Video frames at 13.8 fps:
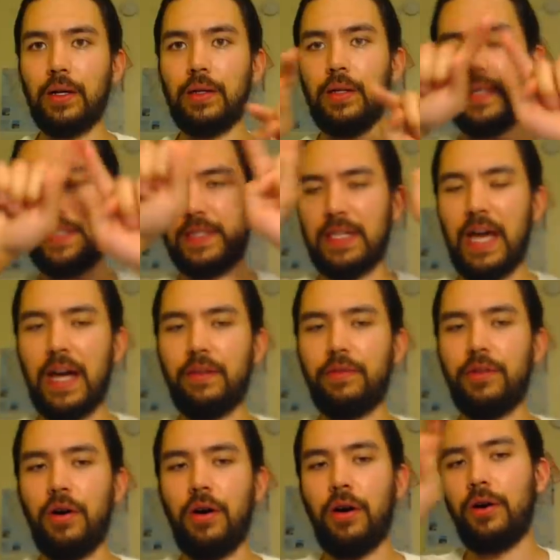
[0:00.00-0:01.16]
stack of
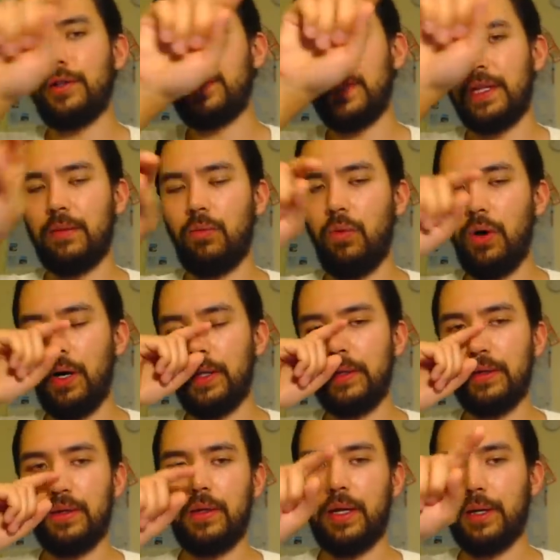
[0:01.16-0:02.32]
cards, and then
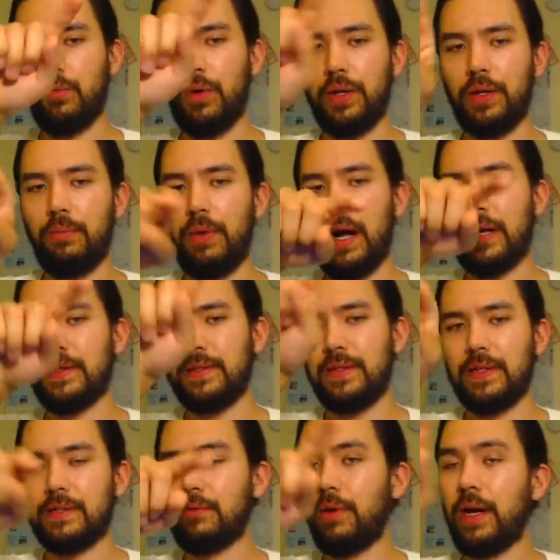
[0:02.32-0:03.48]
one of the boxes
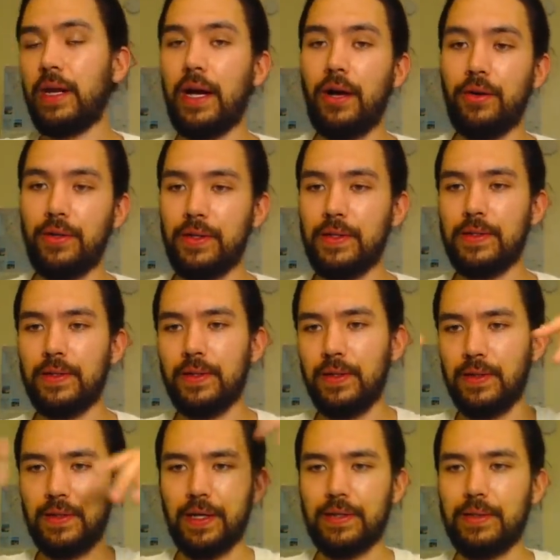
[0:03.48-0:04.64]
that's grayed out
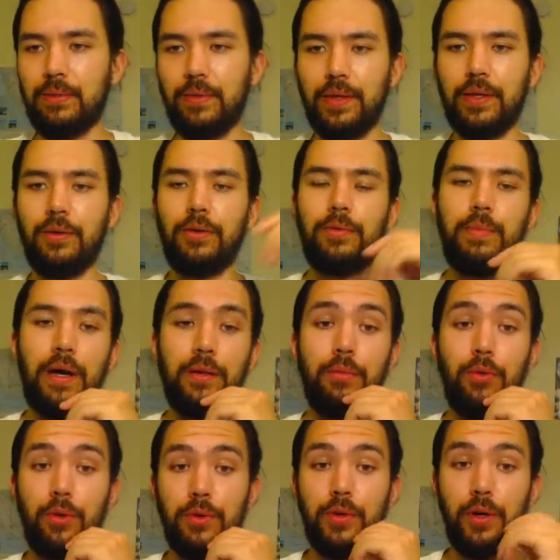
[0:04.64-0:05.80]
is like some of the Earthbound
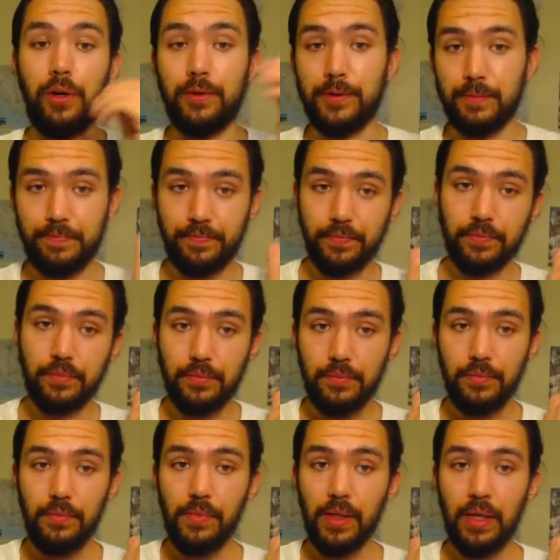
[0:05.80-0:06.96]
Immortal cards.
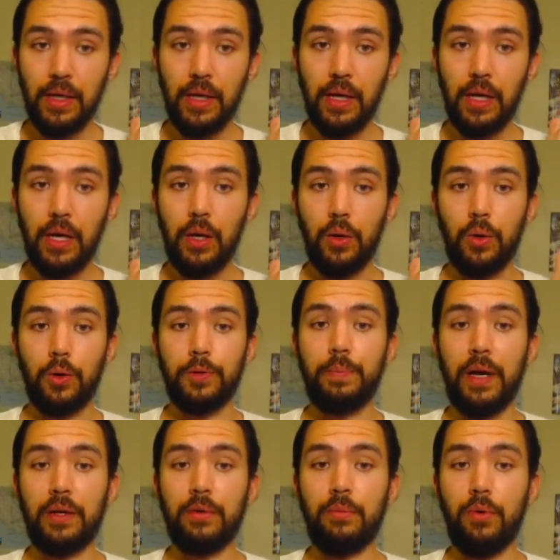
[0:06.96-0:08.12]

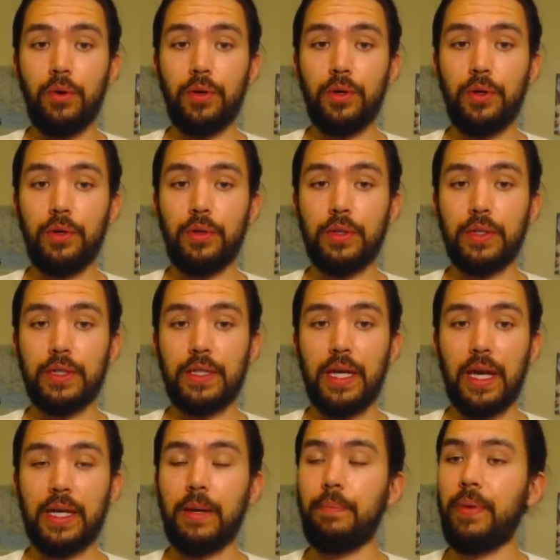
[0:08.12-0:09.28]
Earthbound Immortal
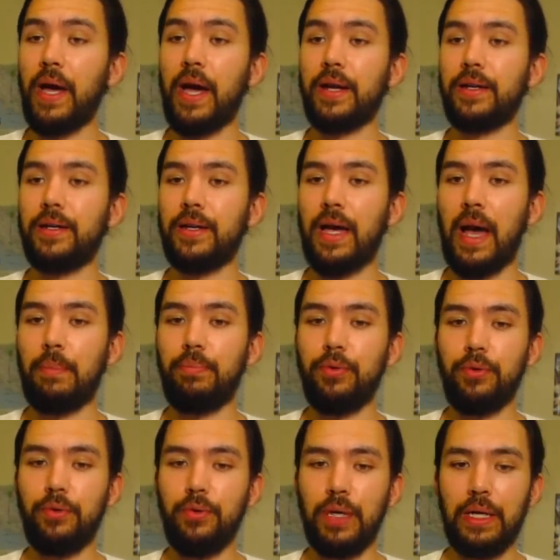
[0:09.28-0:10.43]
Kekapak
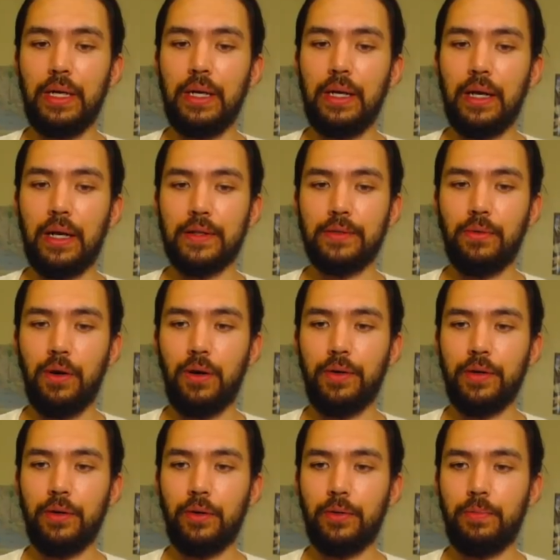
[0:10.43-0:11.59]
Apu. So all
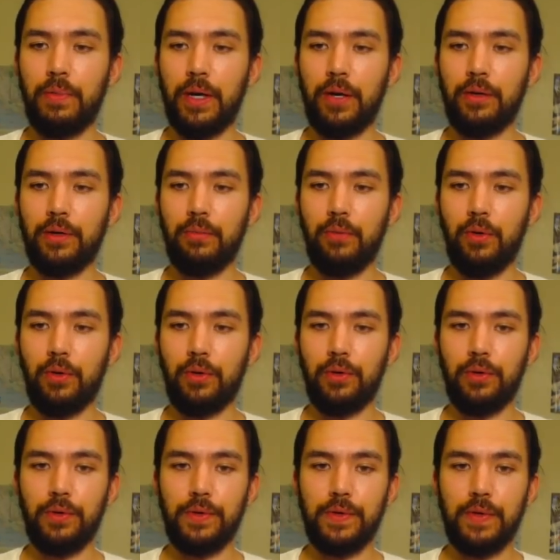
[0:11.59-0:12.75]
the Earthbound
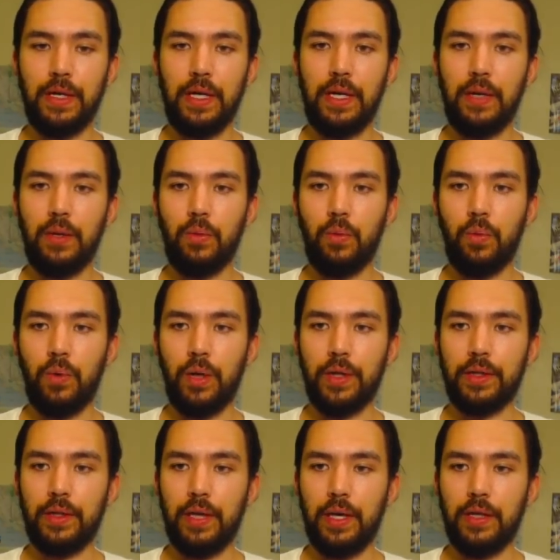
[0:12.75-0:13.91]
Immortals,
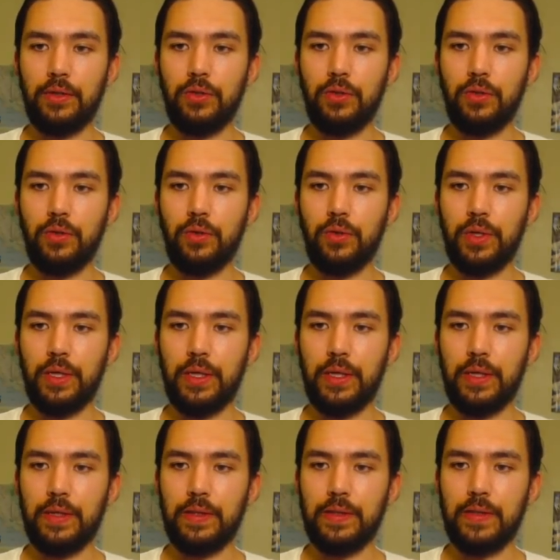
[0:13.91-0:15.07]
what they do
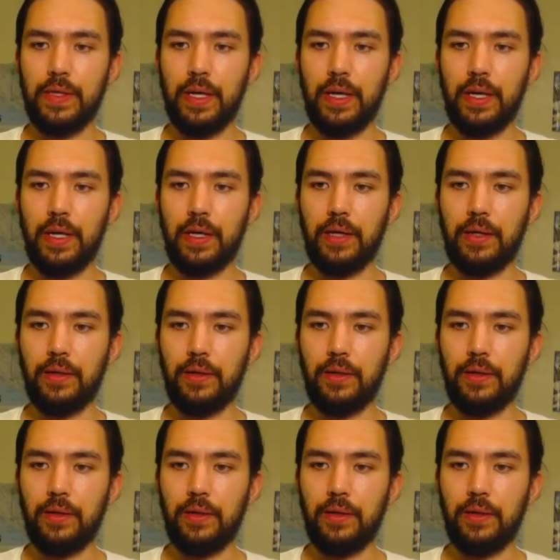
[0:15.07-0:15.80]
is they